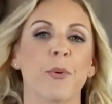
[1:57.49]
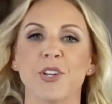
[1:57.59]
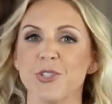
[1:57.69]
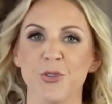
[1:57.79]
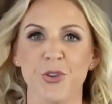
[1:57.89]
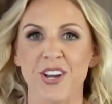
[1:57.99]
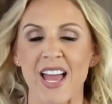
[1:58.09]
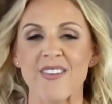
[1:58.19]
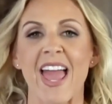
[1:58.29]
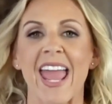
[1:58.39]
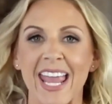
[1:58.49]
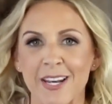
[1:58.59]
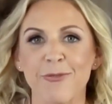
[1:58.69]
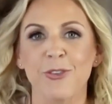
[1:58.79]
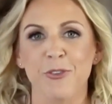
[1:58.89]
Pretty soon you're gonna have a
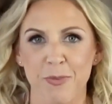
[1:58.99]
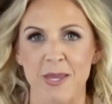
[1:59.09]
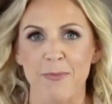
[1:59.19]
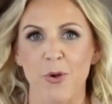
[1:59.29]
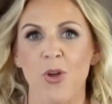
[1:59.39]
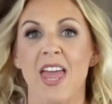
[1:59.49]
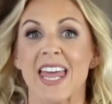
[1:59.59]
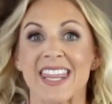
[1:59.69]
handful of people